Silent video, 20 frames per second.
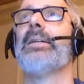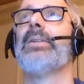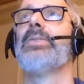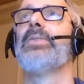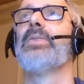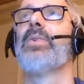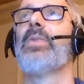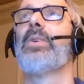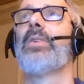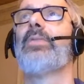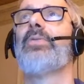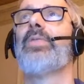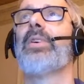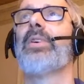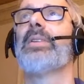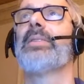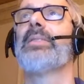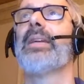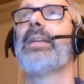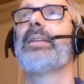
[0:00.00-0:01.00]
So there are
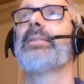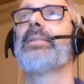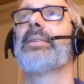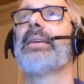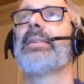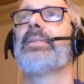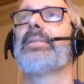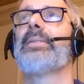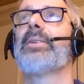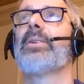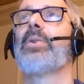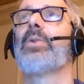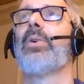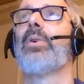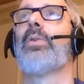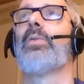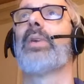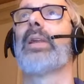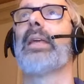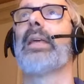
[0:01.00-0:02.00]
various data sets that are
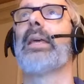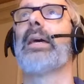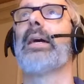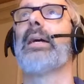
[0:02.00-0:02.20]
already